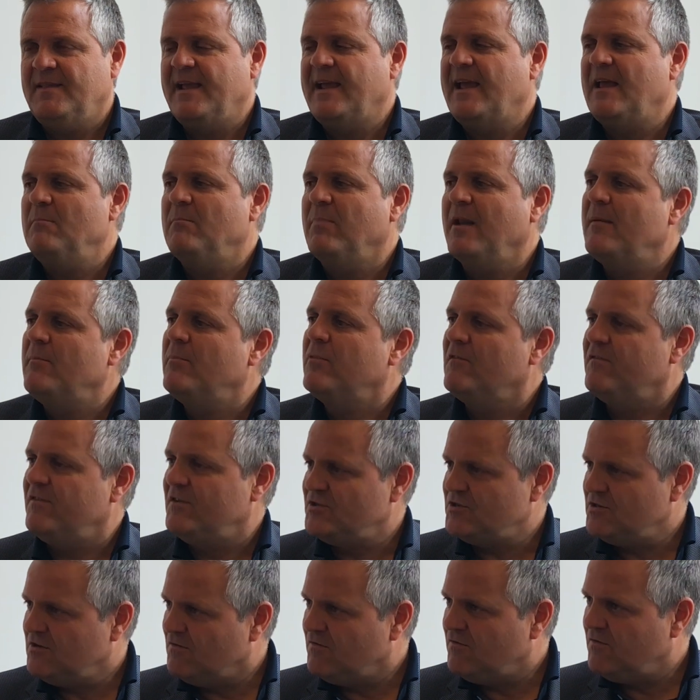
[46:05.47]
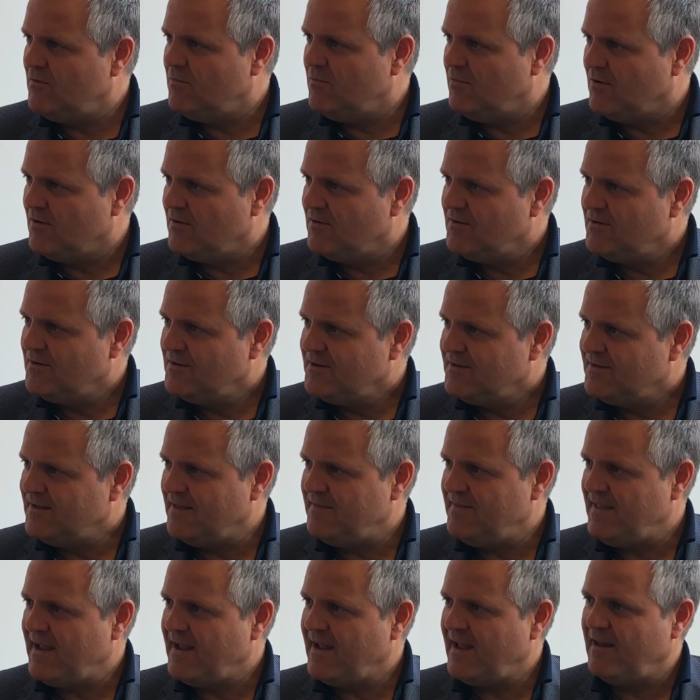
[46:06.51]
they can play professional football,
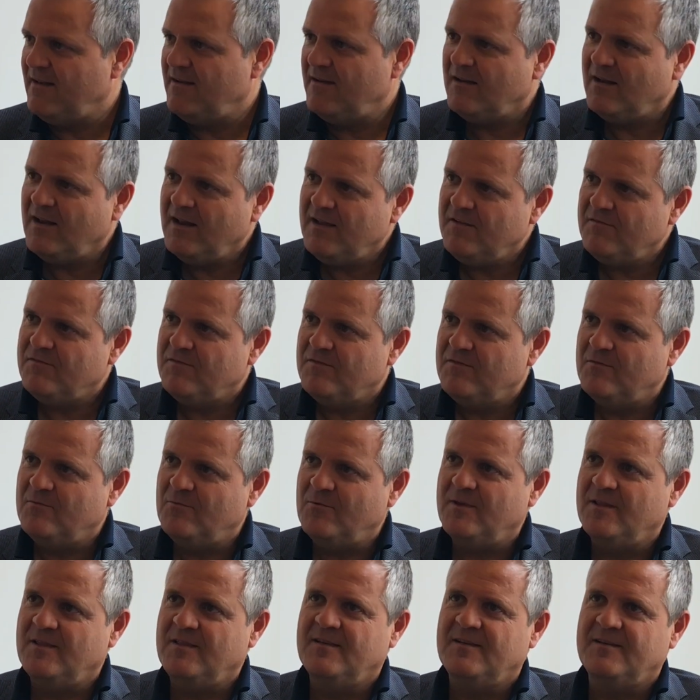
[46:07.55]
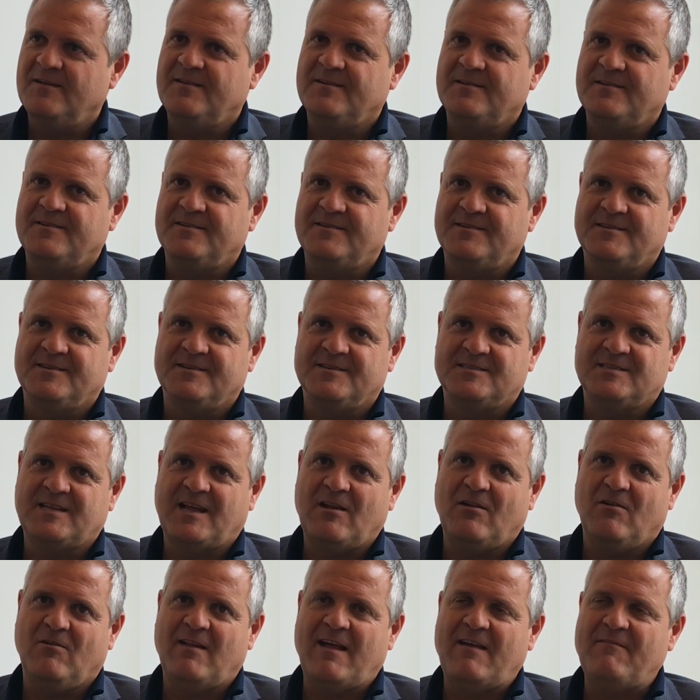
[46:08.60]
that they can live with a
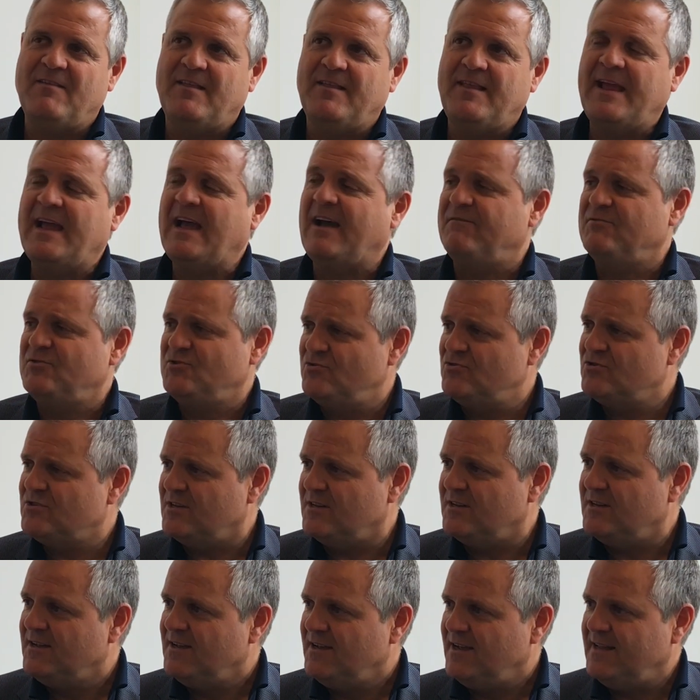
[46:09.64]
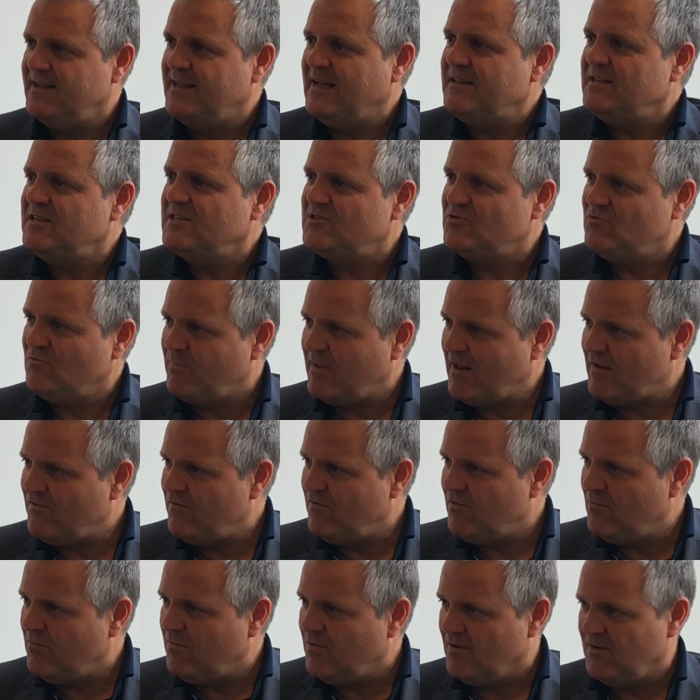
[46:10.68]
style of life that they have chosen, and that is to play
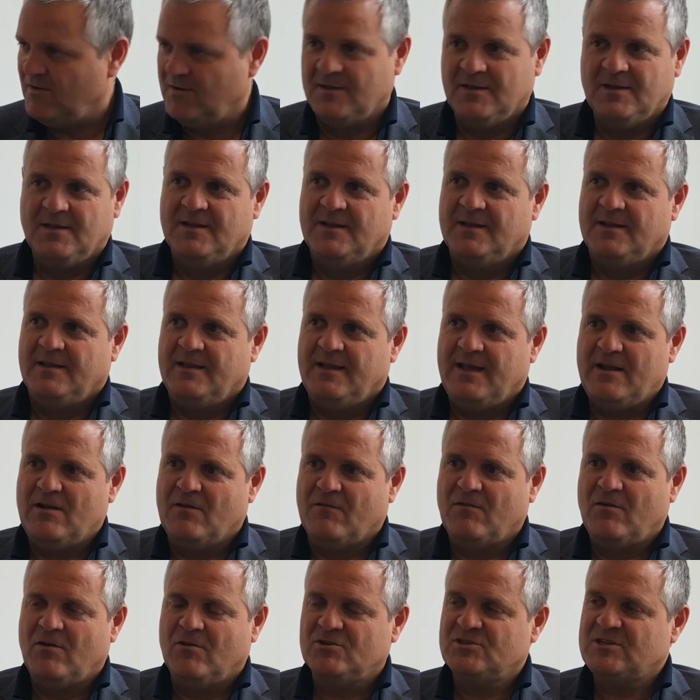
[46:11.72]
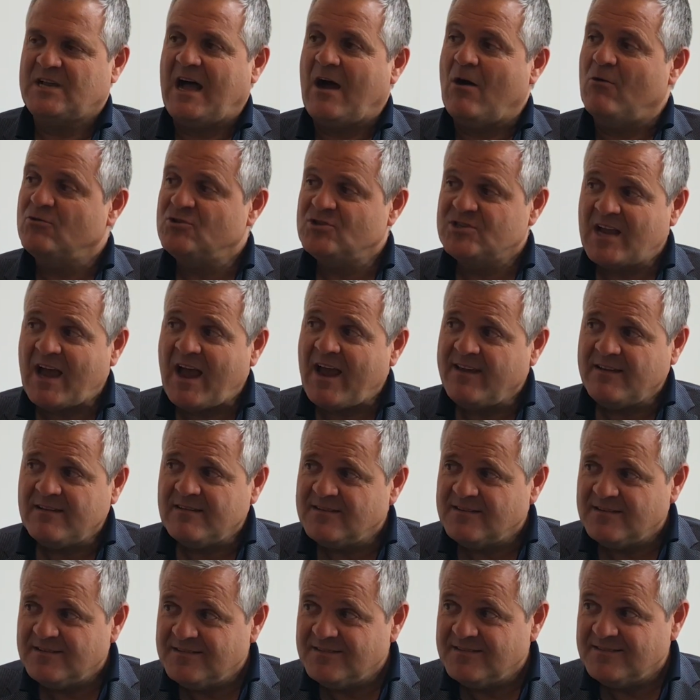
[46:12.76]
football. And of course,
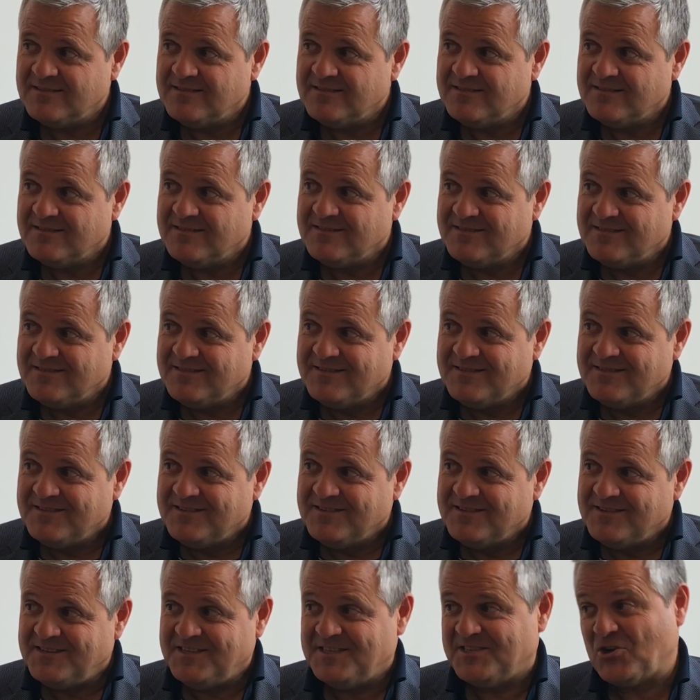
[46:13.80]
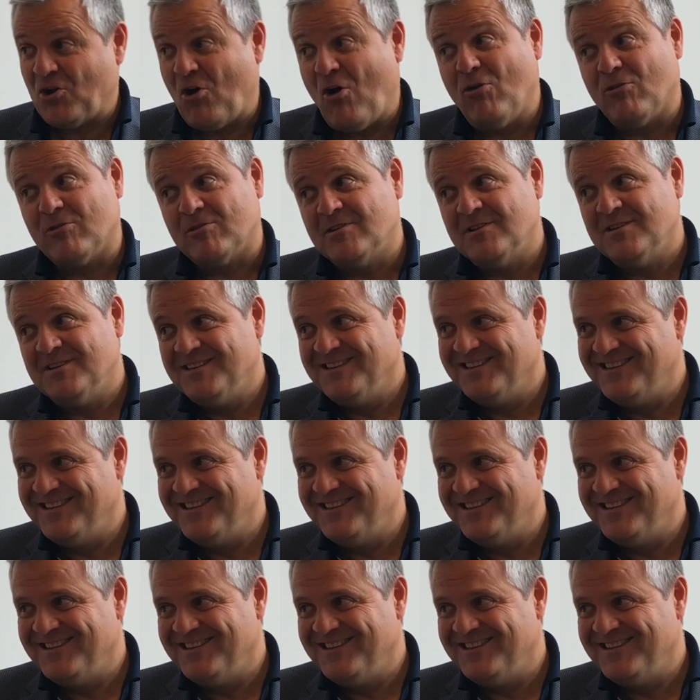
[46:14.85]
outside is cold.